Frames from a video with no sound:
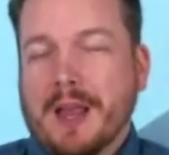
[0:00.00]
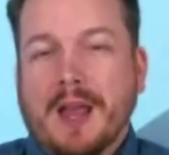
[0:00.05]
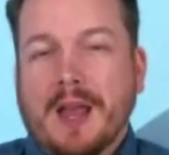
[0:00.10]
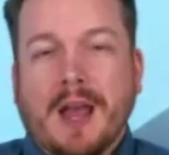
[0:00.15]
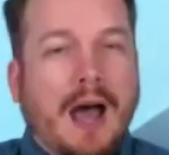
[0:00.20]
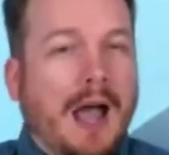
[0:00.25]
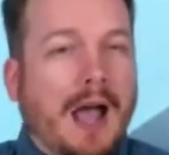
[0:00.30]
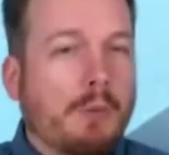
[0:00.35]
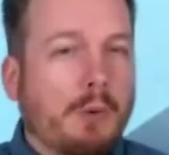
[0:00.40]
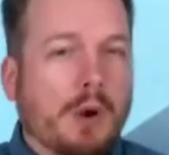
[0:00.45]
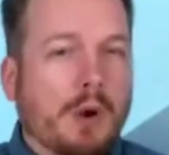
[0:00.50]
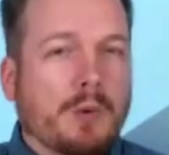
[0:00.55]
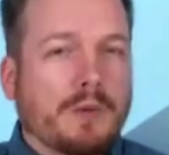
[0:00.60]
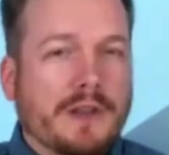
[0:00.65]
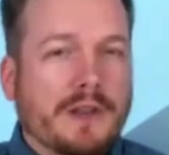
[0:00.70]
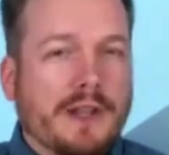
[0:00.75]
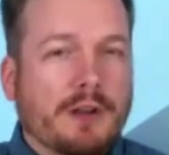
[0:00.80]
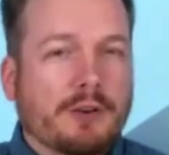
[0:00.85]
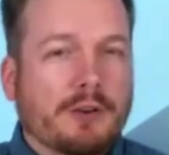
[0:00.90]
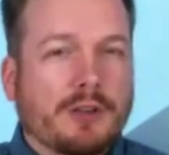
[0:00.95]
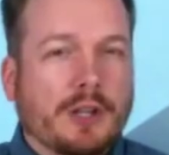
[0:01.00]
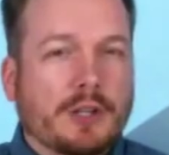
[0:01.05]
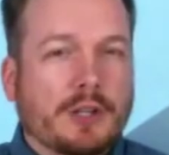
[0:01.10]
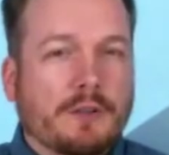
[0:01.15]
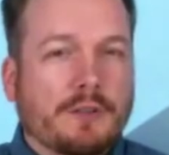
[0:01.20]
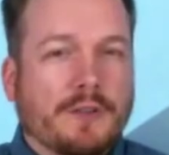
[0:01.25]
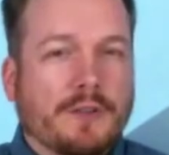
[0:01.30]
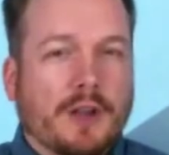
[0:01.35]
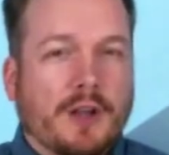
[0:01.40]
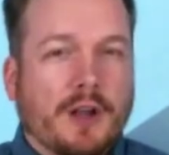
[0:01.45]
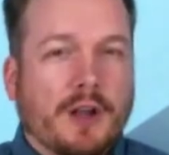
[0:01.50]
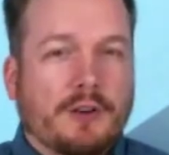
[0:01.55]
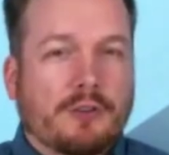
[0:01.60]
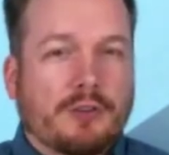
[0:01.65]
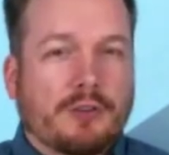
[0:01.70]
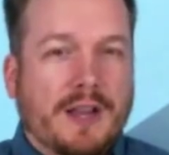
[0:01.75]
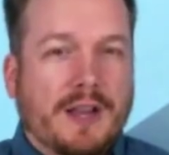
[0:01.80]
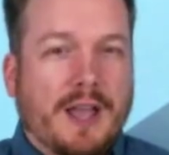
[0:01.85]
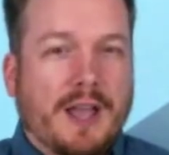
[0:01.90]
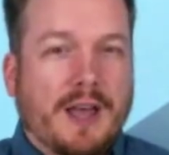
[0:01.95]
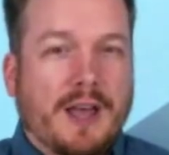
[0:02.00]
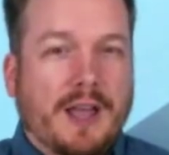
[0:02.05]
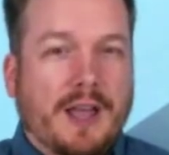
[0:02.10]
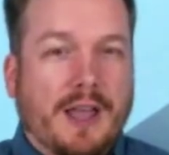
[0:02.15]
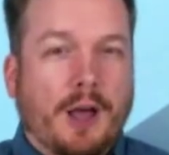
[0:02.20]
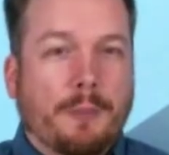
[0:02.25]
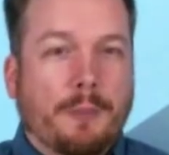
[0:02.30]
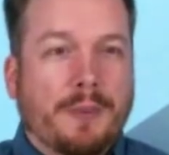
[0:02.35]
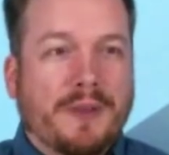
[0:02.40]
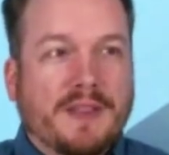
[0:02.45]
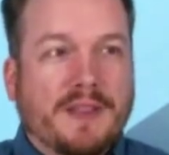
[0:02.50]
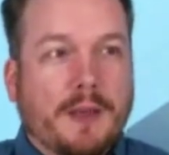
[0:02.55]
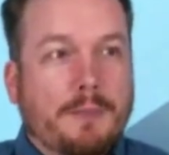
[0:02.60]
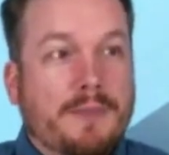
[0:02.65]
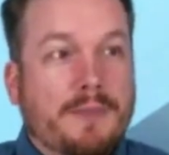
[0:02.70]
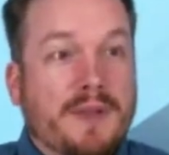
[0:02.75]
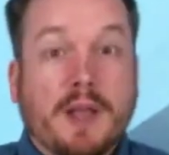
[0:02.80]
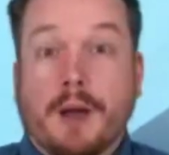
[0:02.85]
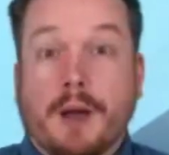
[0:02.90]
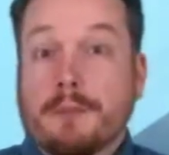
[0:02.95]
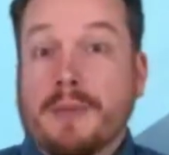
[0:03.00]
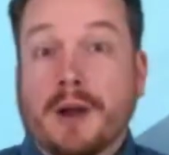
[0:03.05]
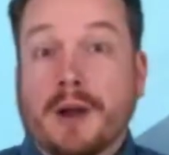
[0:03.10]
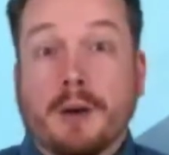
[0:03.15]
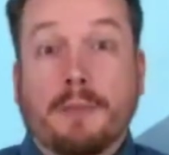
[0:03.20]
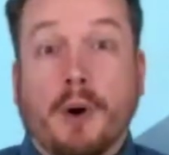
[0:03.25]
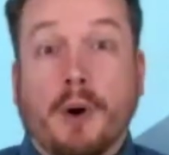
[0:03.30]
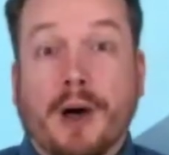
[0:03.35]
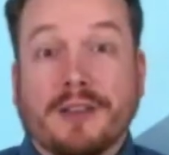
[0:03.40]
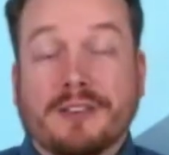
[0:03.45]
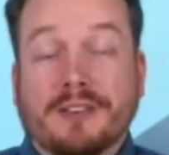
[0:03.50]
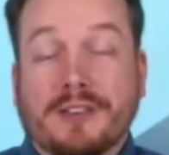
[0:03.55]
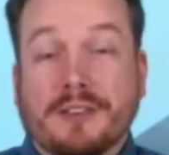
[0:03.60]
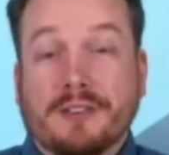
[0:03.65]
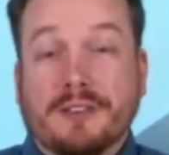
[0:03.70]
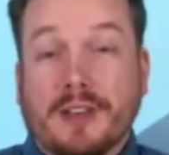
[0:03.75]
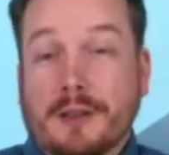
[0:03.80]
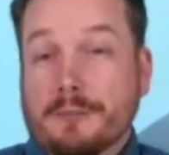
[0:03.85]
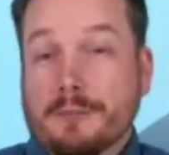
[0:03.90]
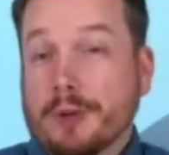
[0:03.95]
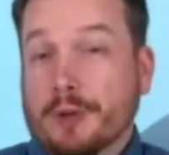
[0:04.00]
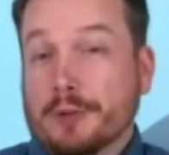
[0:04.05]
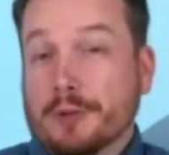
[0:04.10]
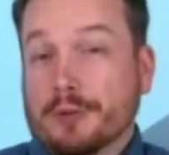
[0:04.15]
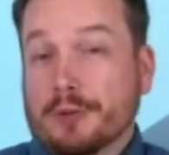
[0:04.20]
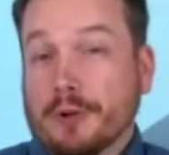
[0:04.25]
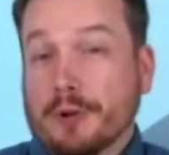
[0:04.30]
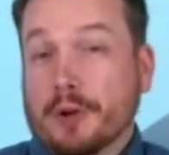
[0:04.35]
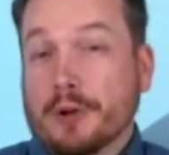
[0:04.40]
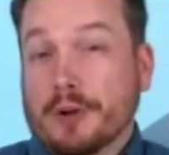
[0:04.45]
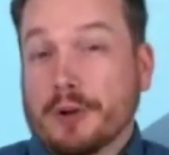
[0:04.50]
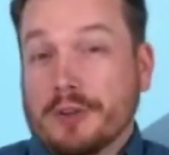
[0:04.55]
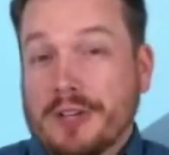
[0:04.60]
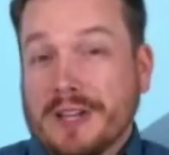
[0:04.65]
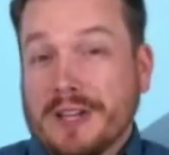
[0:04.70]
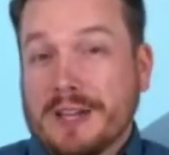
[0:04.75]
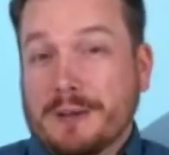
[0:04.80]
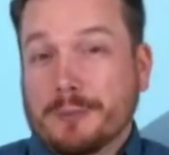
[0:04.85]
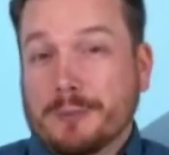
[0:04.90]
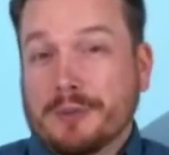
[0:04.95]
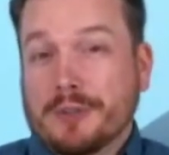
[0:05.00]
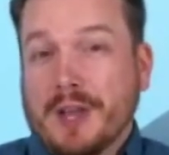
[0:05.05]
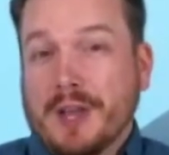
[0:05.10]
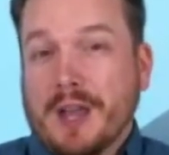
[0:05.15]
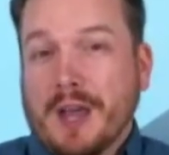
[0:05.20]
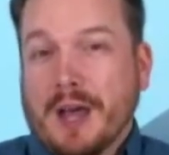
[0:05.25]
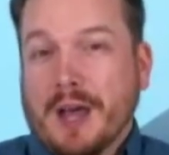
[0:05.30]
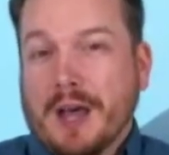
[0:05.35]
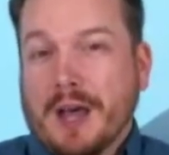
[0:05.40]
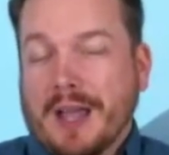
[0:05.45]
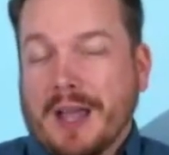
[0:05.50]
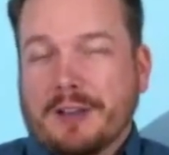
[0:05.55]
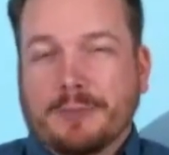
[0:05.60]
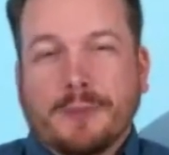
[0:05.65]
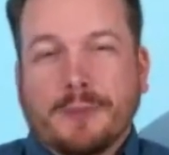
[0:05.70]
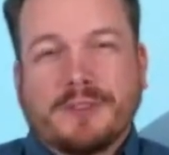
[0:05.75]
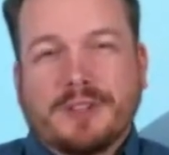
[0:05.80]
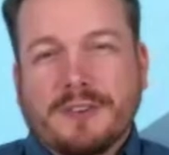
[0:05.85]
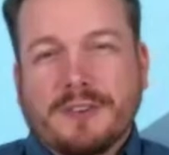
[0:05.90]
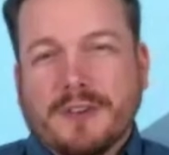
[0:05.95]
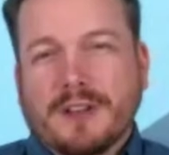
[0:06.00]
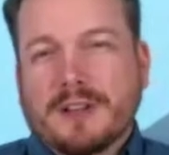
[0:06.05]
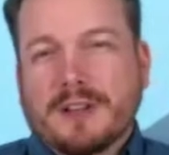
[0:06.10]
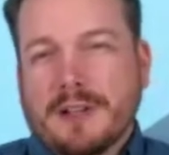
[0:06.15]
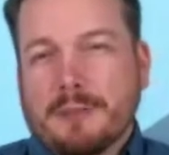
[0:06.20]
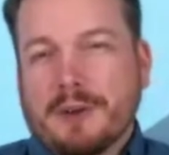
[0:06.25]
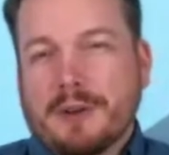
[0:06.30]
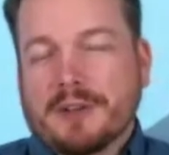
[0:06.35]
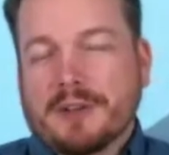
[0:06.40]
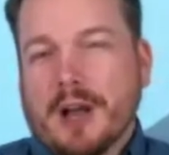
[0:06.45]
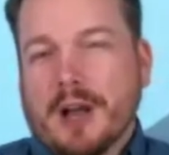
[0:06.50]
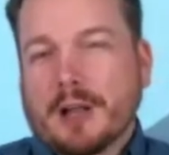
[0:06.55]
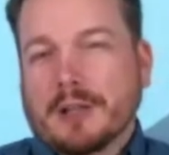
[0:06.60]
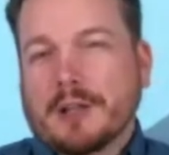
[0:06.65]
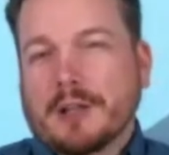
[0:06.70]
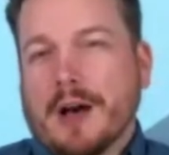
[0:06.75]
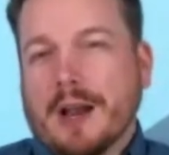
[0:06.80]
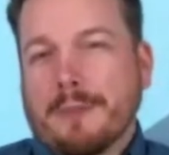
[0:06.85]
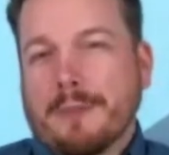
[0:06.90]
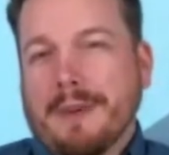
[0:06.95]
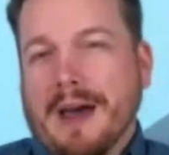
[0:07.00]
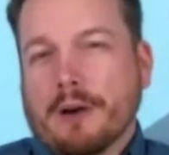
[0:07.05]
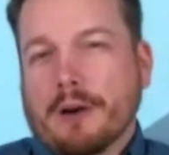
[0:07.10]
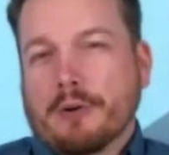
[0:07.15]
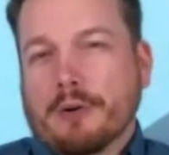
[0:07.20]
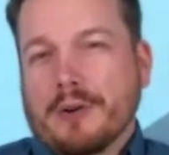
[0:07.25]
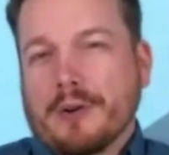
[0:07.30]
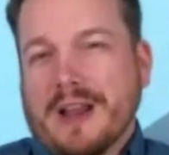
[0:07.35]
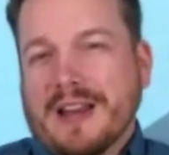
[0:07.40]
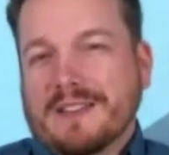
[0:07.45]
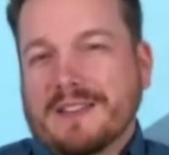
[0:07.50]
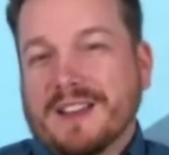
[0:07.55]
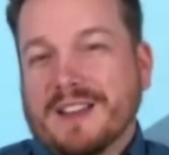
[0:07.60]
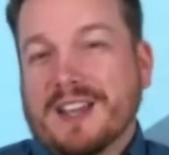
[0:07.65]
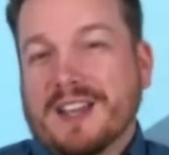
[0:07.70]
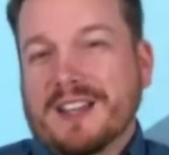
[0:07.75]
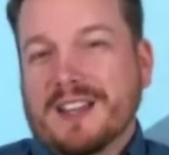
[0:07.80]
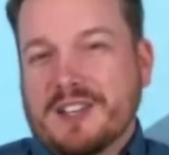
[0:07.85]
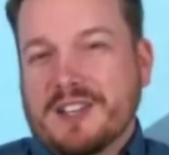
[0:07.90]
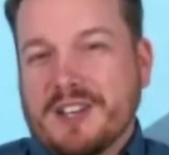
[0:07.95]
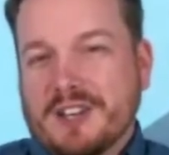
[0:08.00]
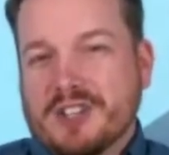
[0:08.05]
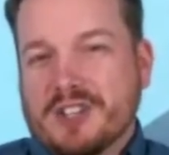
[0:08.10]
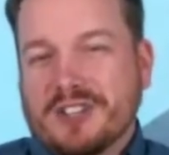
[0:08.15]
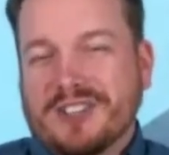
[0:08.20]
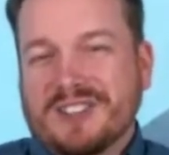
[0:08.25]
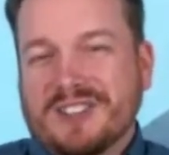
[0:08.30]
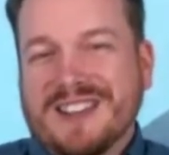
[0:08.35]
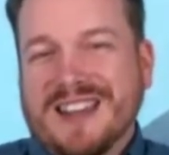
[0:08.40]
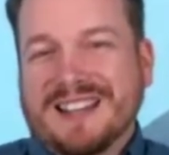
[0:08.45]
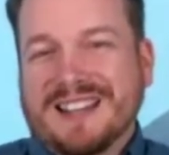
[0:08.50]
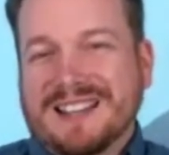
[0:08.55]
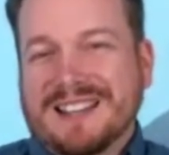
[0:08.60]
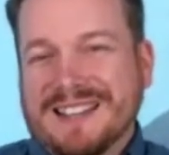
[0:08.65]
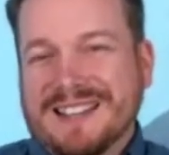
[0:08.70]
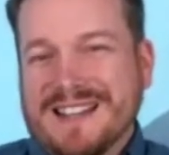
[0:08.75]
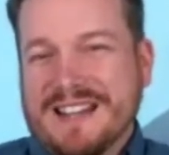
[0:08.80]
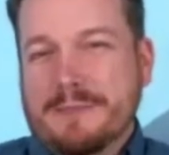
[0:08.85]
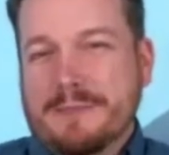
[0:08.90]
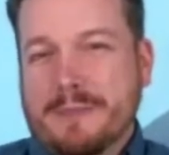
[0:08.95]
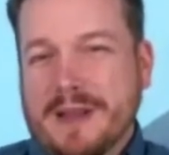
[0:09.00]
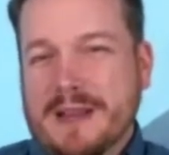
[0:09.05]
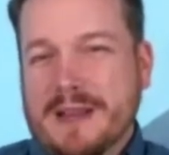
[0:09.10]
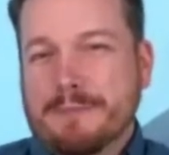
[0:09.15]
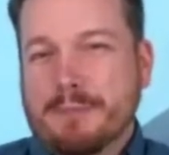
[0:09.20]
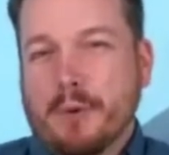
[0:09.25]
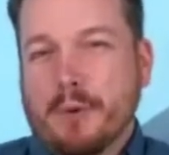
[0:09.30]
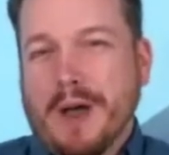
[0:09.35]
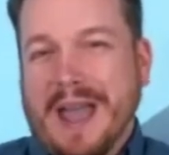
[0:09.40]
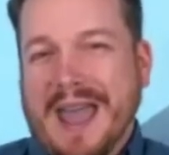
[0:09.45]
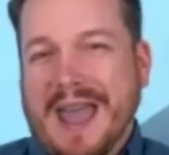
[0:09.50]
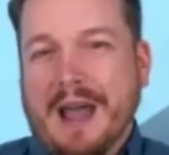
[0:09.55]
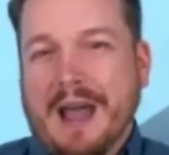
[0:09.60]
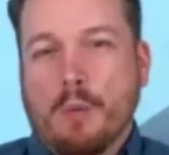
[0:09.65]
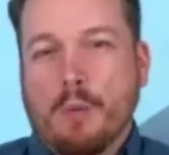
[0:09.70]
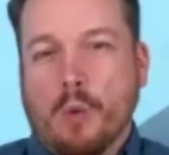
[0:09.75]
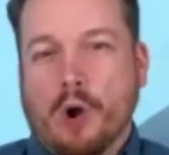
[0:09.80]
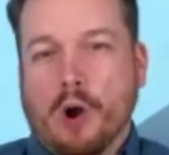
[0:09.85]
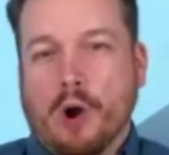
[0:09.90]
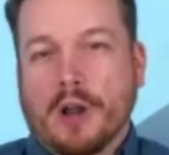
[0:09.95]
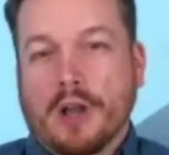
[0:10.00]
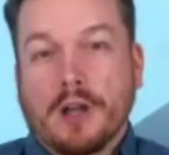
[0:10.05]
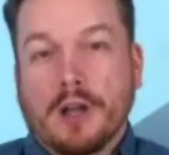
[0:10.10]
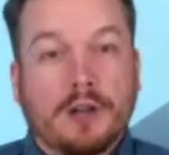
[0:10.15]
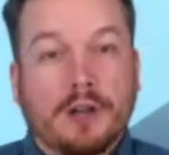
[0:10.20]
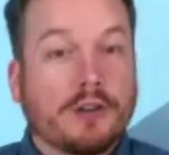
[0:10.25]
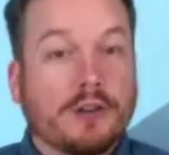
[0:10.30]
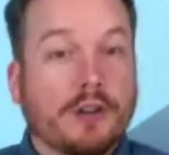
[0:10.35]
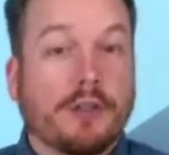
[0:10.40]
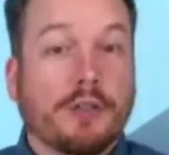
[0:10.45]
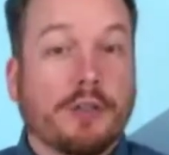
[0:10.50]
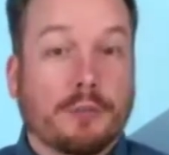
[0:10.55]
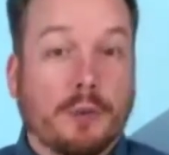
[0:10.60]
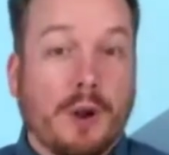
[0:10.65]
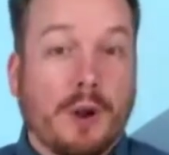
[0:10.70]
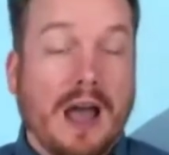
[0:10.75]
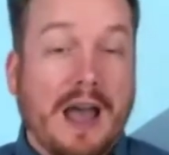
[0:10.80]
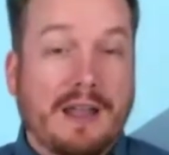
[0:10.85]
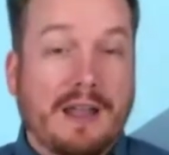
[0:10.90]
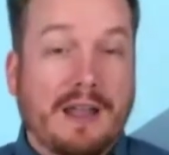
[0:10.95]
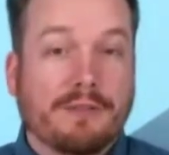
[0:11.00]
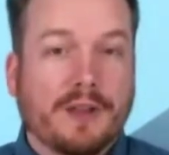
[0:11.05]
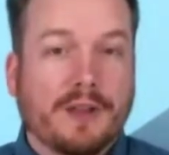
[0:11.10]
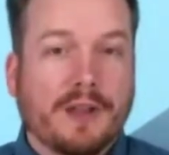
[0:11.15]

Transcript: I work with leaders all over the country, helping them become better bosses and build stronger teams. And specifically, we talk a lot about creating the conditions that lead people at work to thrive.